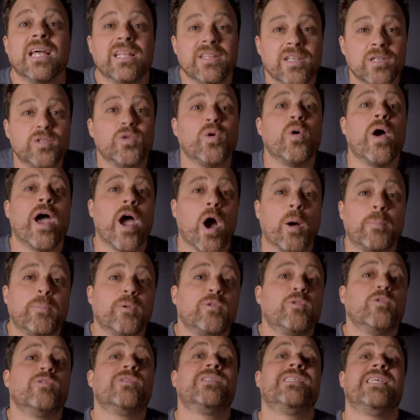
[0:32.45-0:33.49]
This will help you
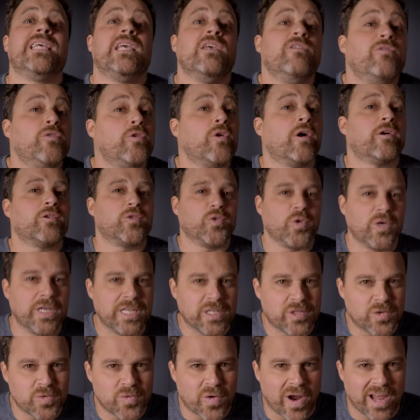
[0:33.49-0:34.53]
to see if you are doing
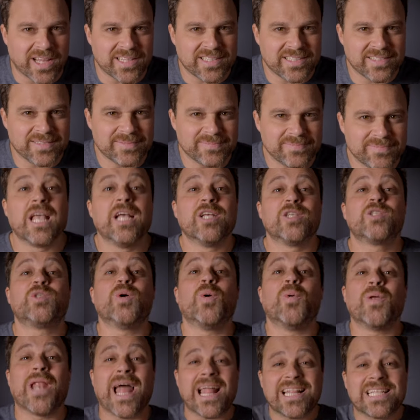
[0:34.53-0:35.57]
it right.
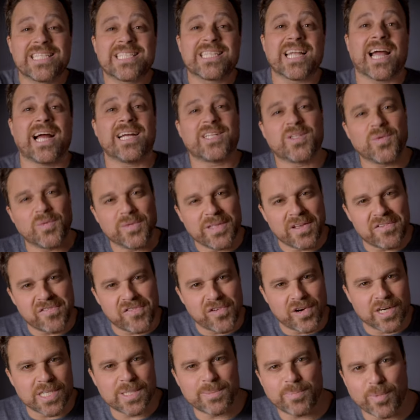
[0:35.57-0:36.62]
So let's start with the
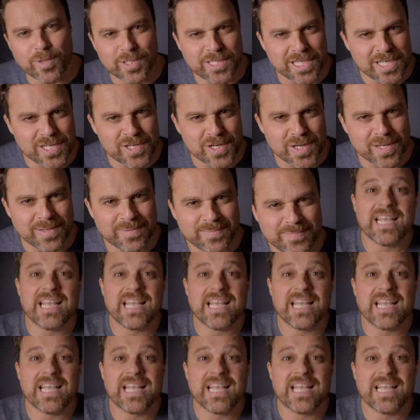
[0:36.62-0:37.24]
first position.